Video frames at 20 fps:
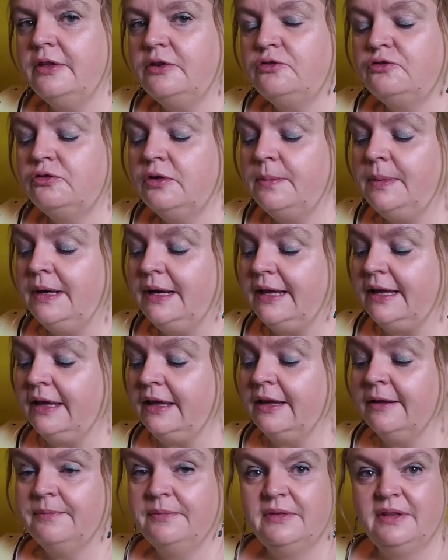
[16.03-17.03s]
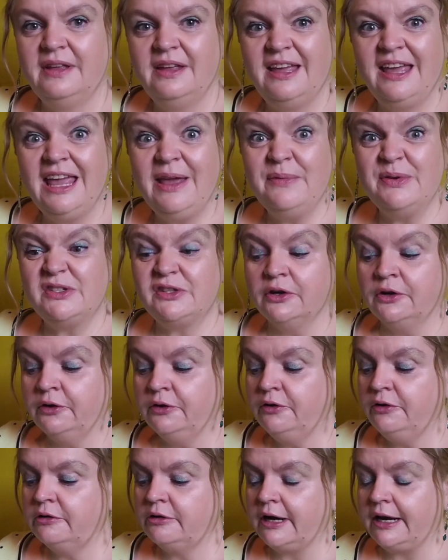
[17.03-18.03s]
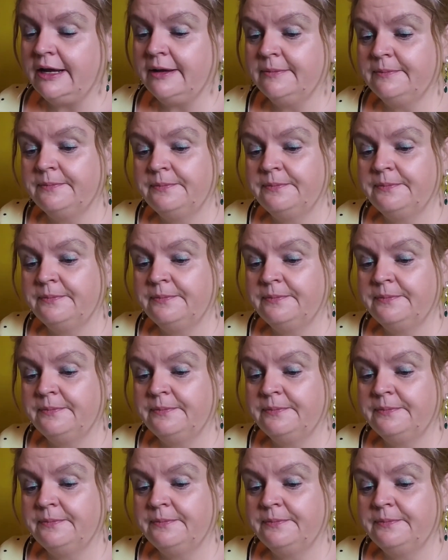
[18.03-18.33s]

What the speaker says: troubling. He was hungry,